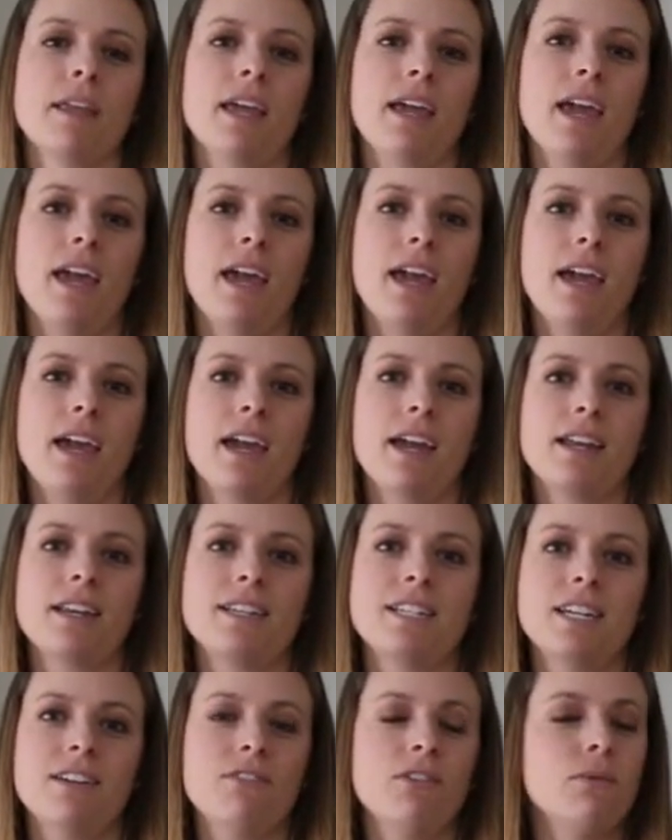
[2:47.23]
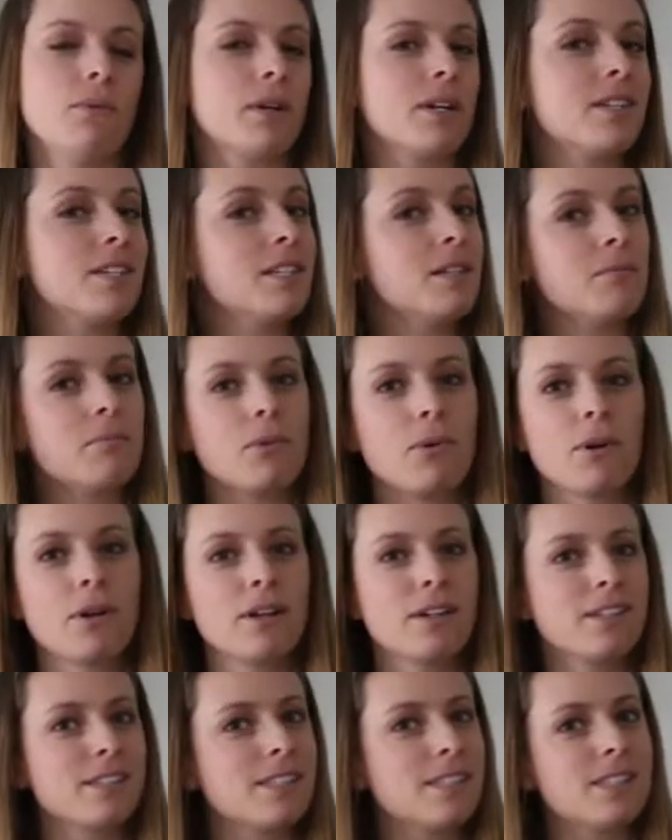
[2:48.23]
And if you want to see
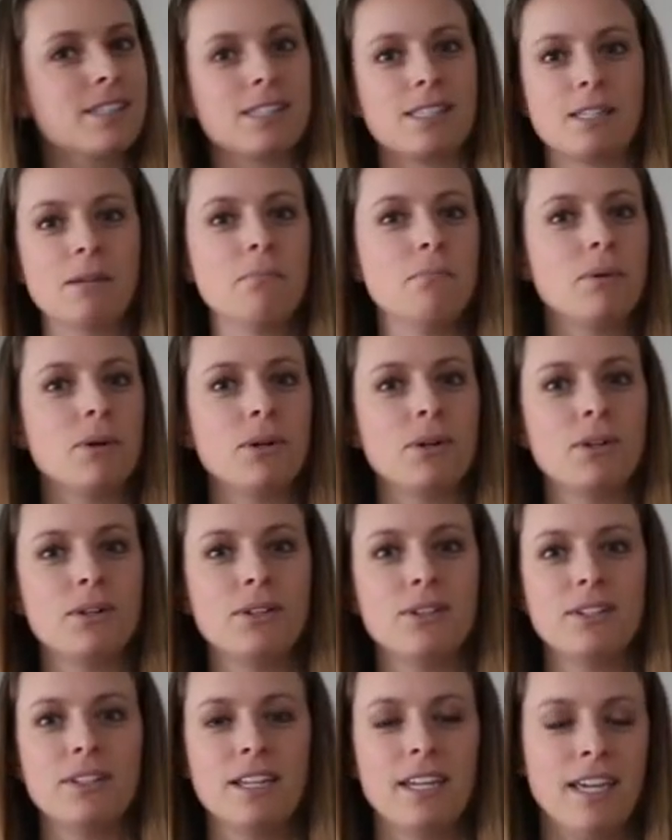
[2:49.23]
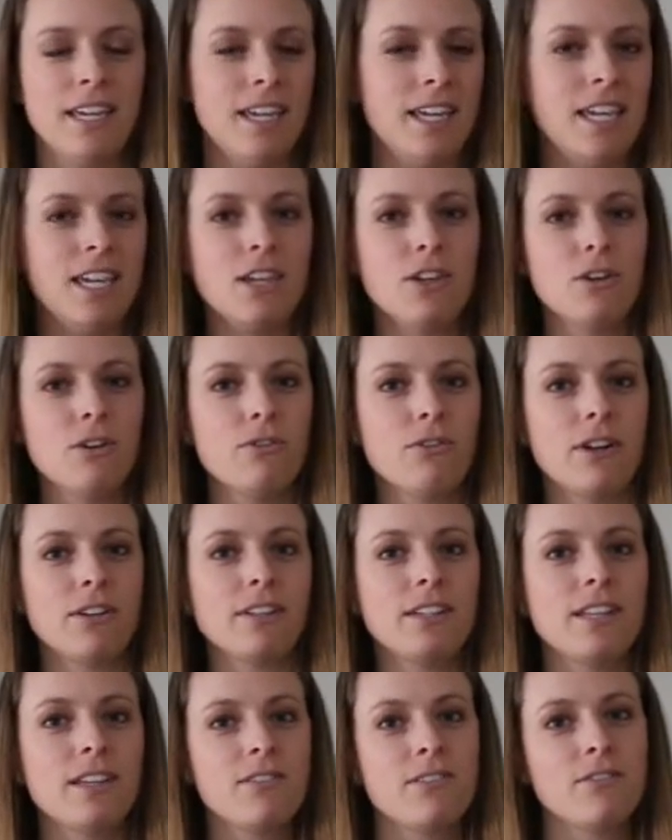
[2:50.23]
more simple,
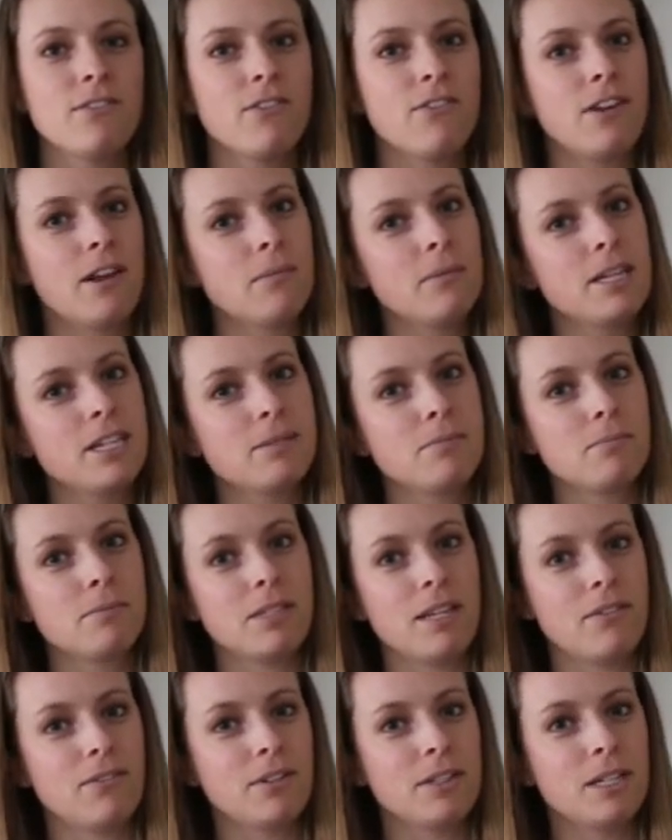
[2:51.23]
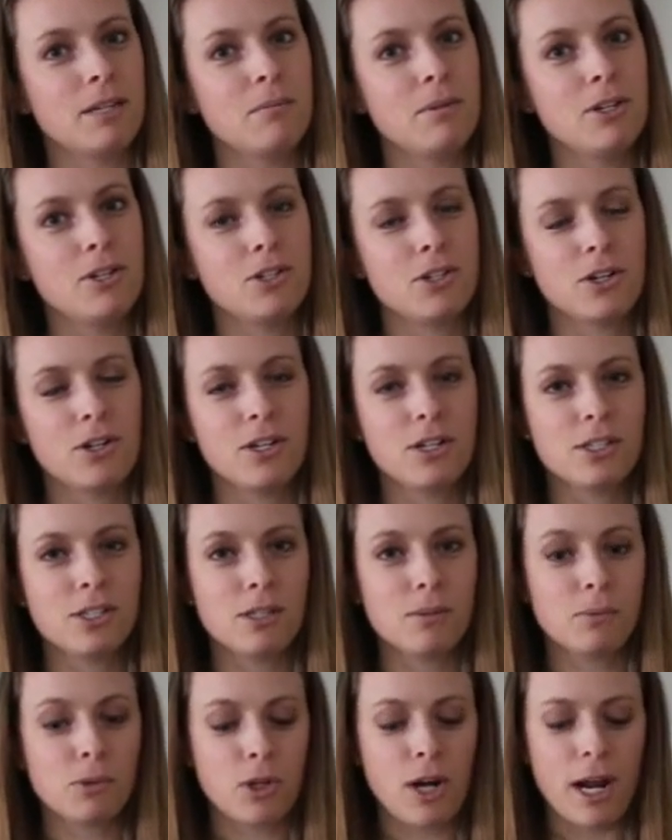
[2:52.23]
eco-friendly living for families, definitely be sure to
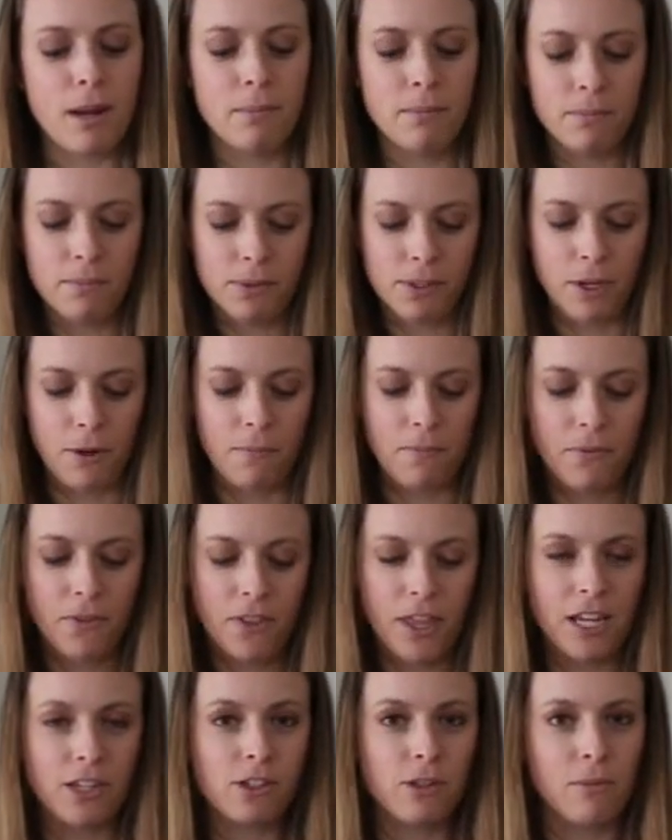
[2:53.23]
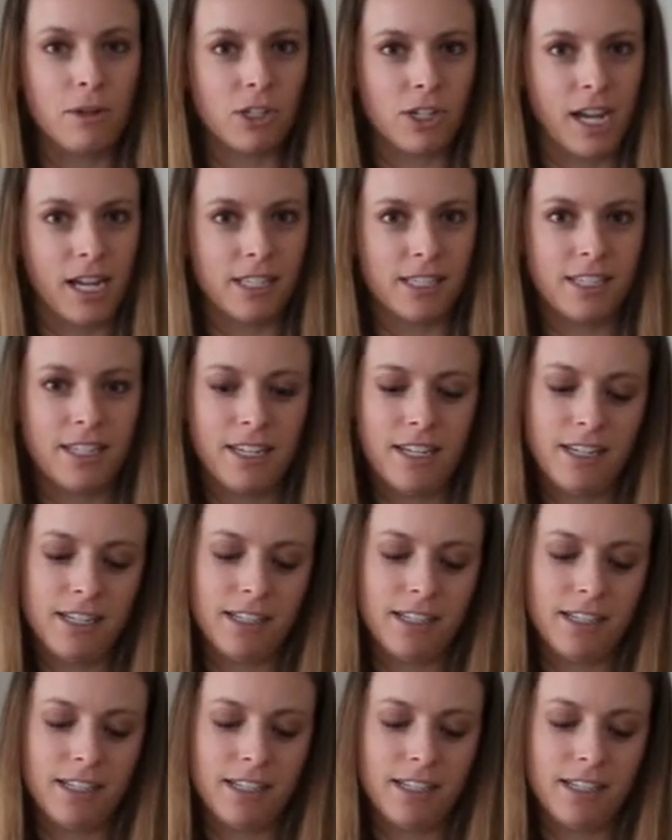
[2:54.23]
subscribe. So thanks so much, guys.